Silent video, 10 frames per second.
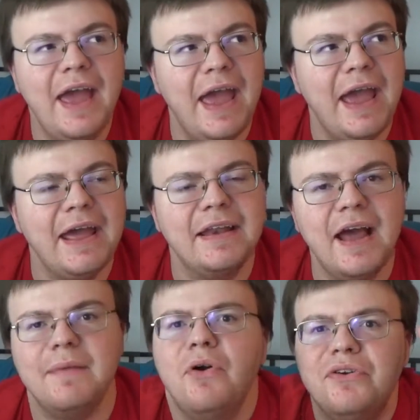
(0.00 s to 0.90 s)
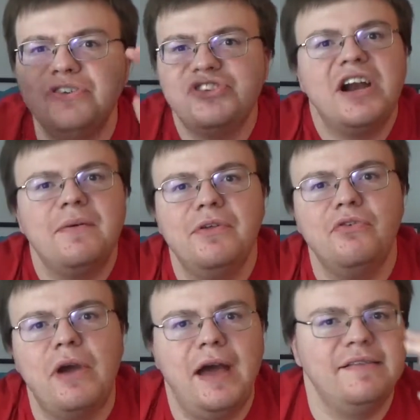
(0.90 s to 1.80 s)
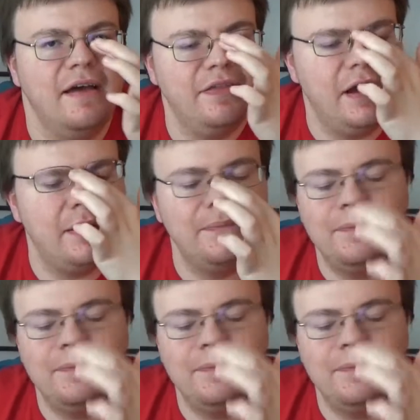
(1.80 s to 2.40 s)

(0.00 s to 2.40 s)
and I'm going to share it with you guys out there.